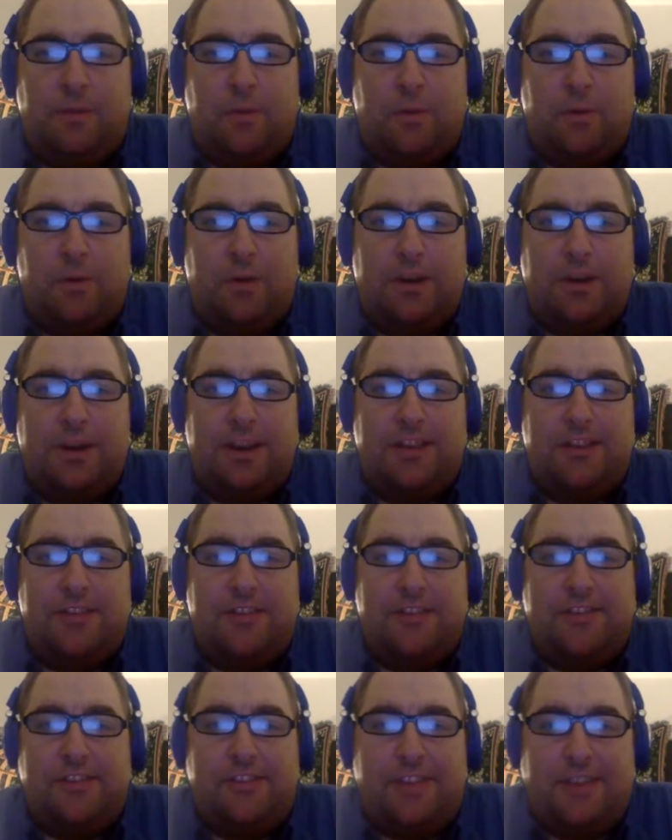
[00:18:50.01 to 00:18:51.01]
4 and
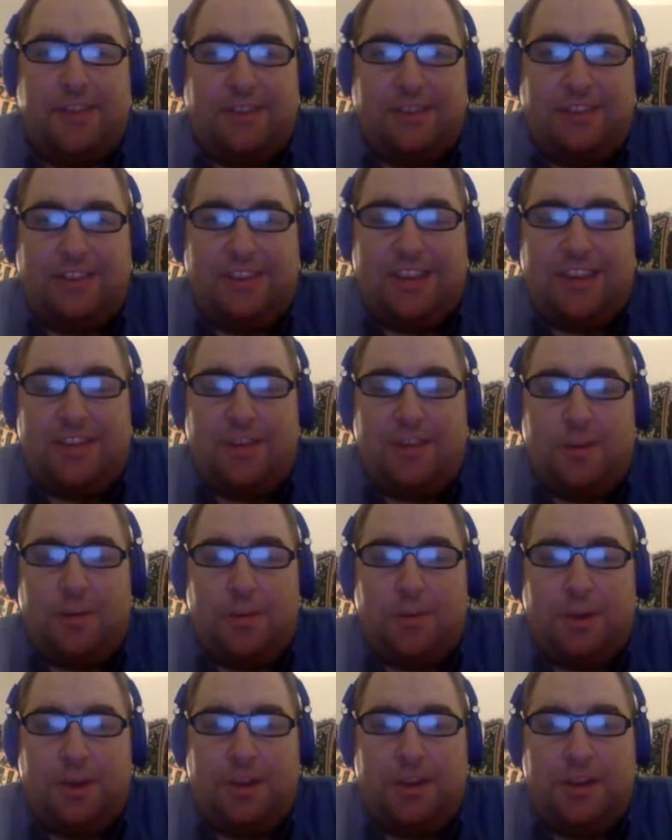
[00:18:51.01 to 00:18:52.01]
hits his 17th
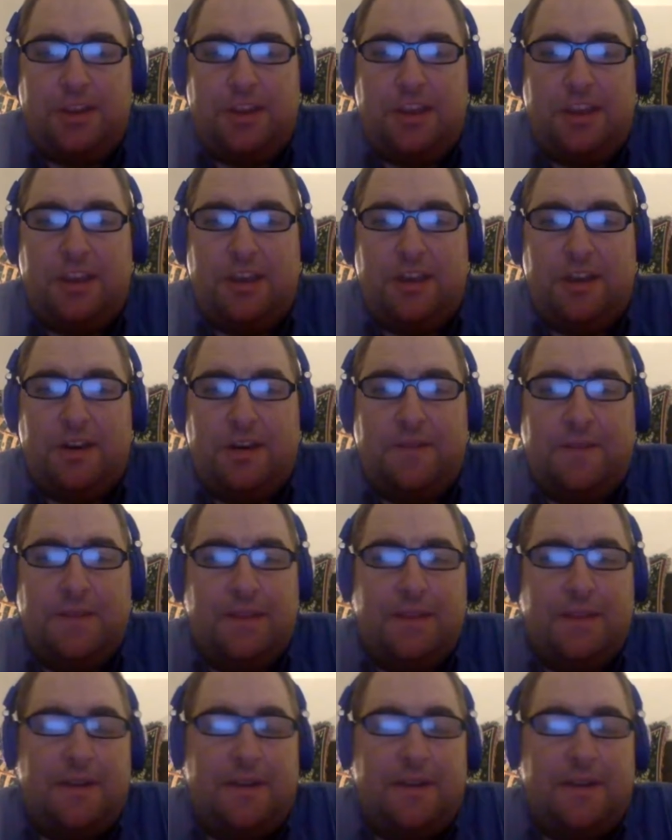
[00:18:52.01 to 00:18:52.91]
home run of the year.